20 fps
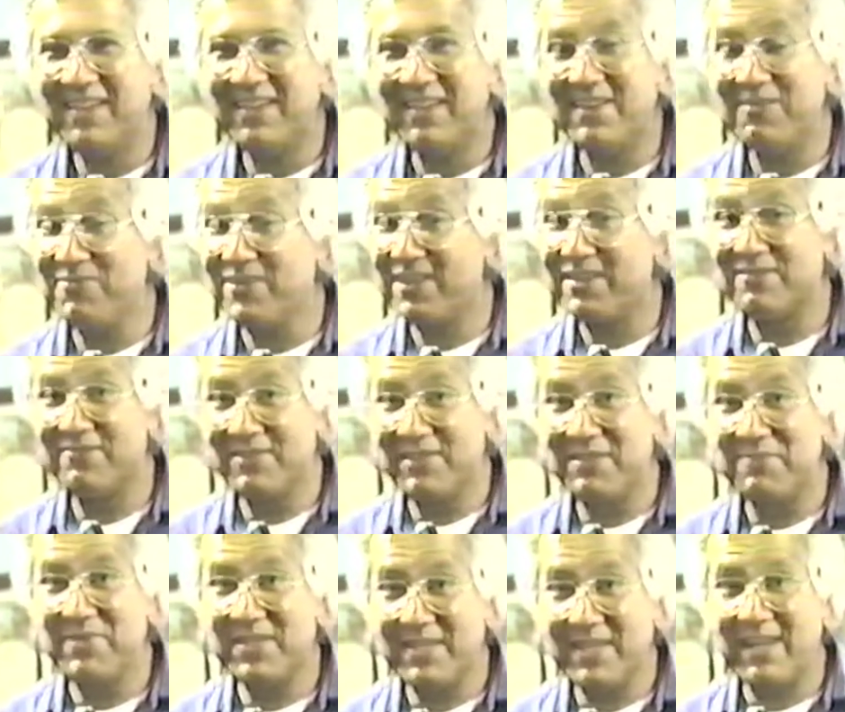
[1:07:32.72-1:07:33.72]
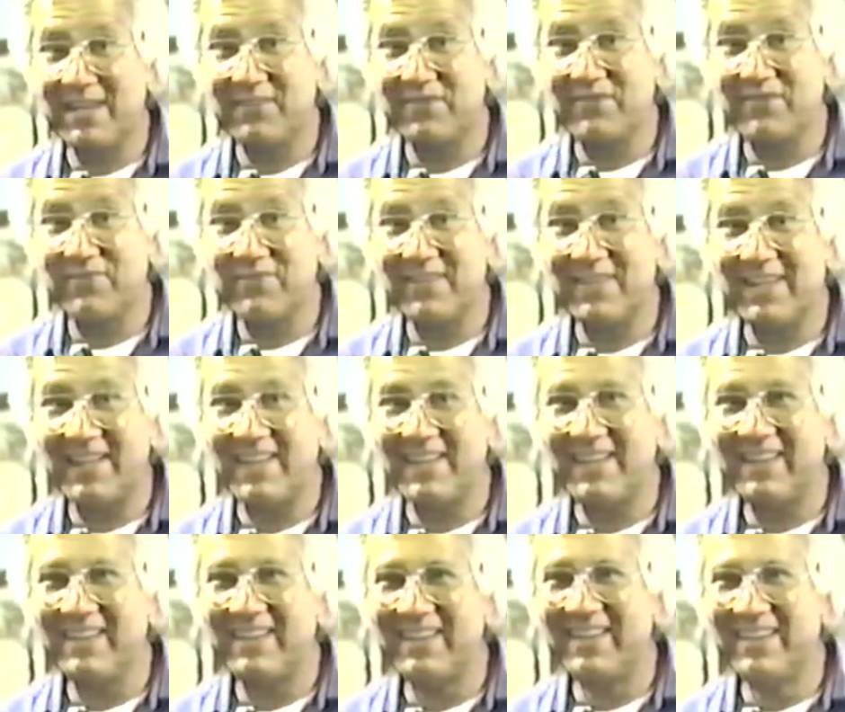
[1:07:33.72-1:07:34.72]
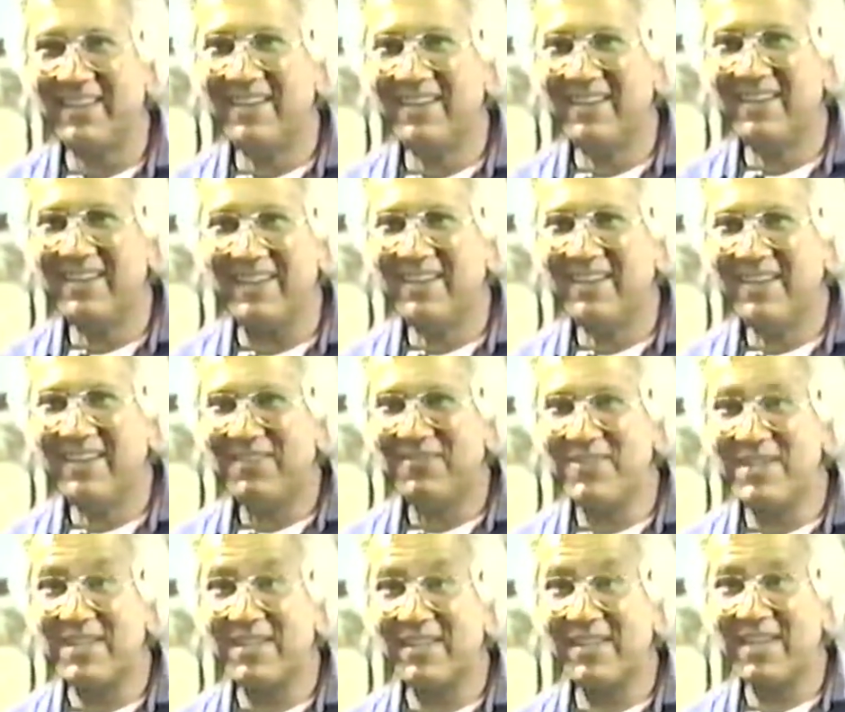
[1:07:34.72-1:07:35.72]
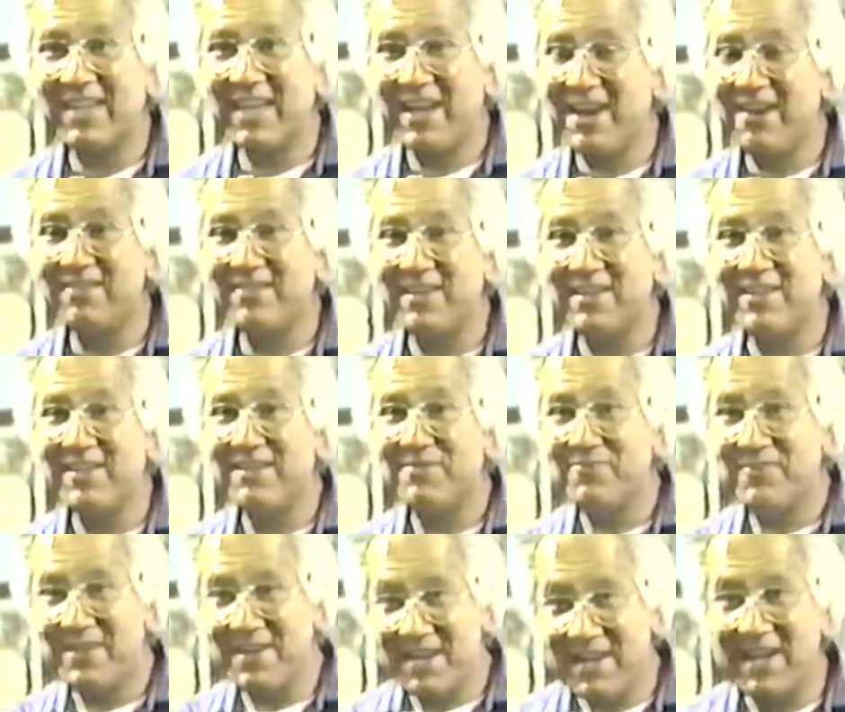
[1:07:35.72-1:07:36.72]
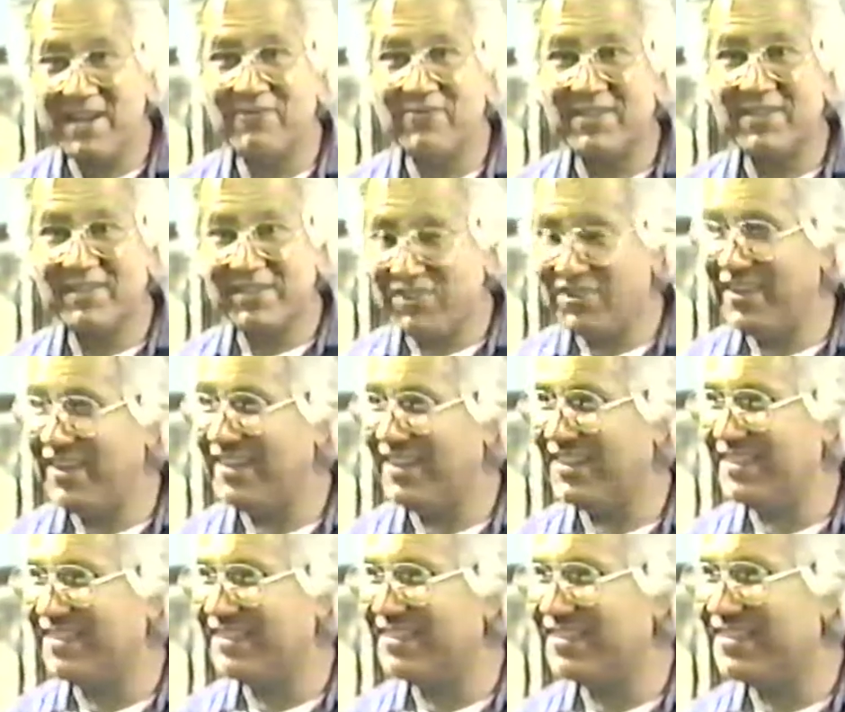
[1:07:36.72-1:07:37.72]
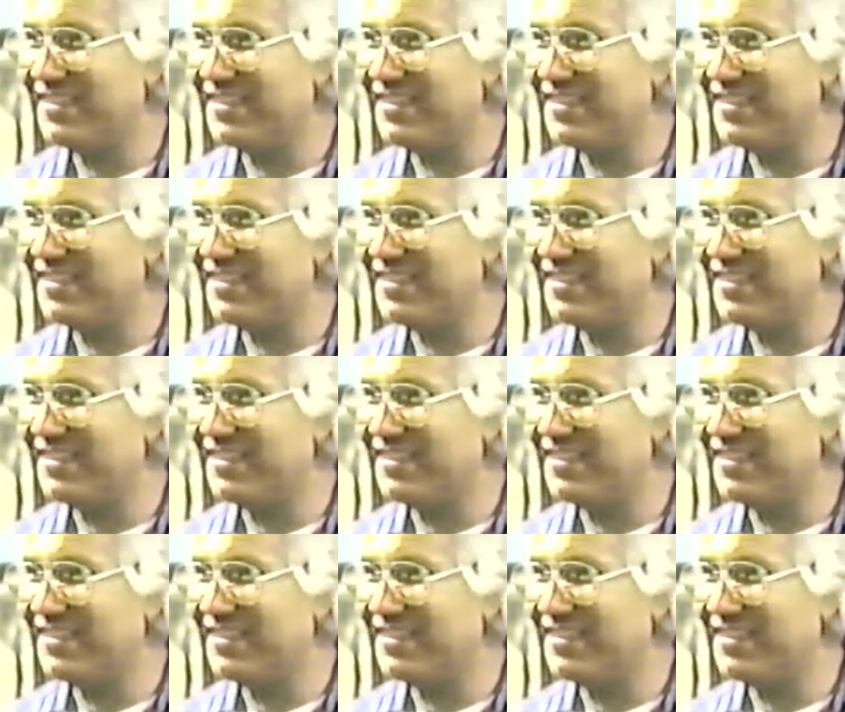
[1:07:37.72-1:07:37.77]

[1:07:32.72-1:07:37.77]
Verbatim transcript: And we can really be thankful for that. We can count on him never to change.